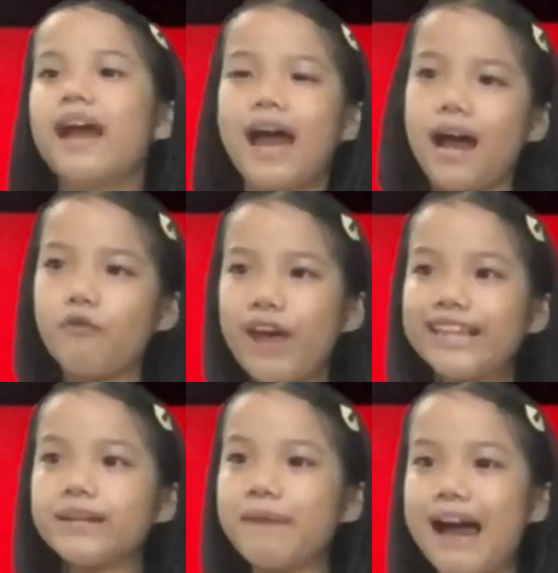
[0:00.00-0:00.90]
A
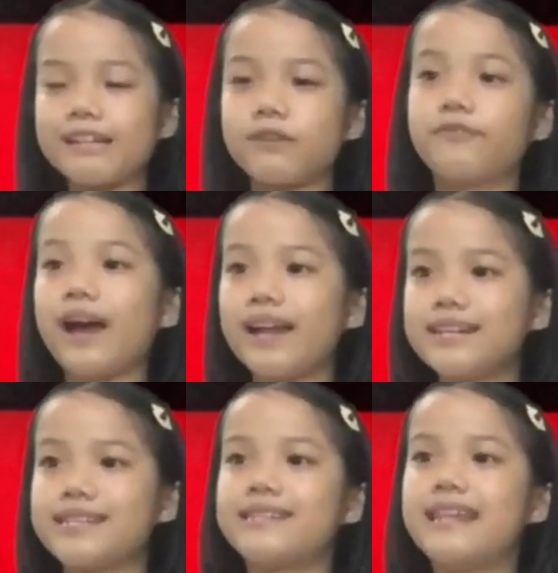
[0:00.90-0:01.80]
random act of kindness
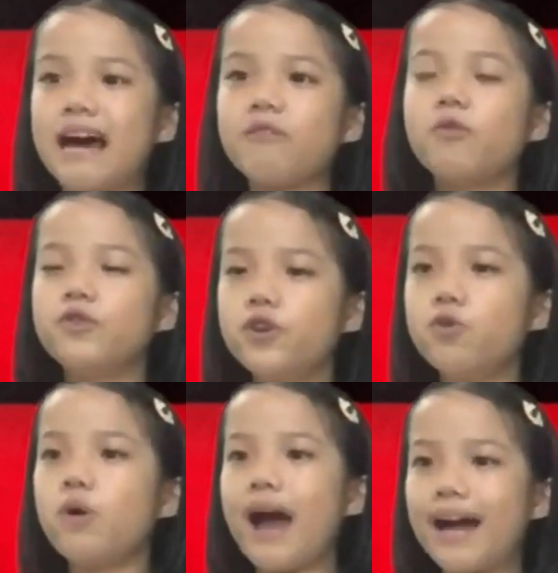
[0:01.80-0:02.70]
is that
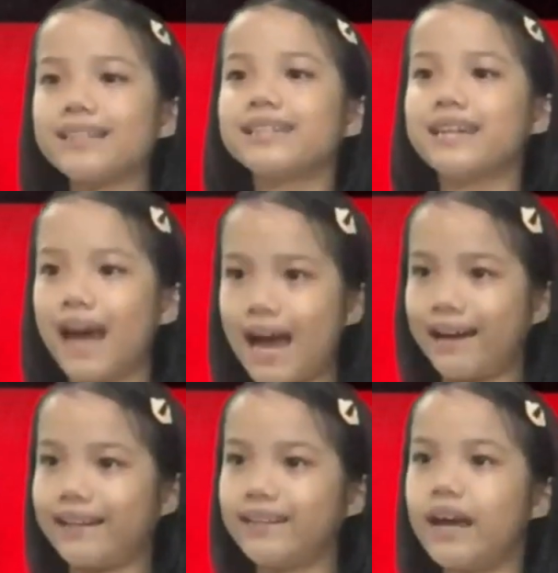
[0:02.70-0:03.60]
you act kind,